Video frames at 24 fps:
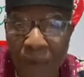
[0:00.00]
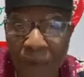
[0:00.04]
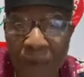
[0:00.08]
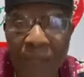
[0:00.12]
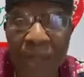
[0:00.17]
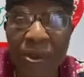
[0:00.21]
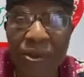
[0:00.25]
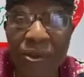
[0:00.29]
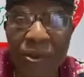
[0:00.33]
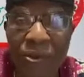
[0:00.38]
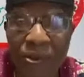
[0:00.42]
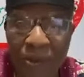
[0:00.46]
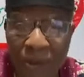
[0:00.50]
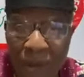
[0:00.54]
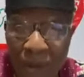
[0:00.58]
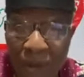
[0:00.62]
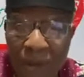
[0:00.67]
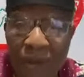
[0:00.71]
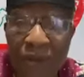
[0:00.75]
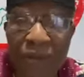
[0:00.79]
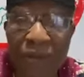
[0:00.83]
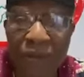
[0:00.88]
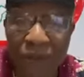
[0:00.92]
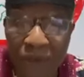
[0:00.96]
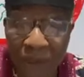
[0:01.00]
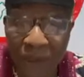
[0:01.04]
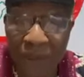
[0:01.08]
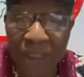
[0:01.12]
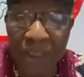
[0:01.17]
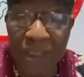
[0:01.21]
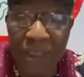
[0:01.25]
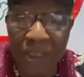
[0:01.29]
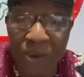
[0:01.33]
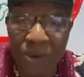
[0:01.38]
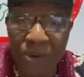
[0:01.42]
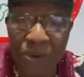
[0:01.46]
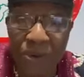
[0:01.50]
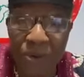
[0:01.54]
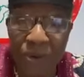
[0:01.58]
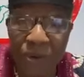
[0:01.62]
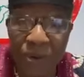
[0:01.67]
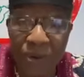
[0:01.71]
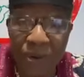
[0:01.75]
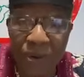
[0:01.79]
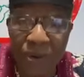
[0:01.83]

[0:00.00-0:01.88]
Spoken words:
Let us face the truth.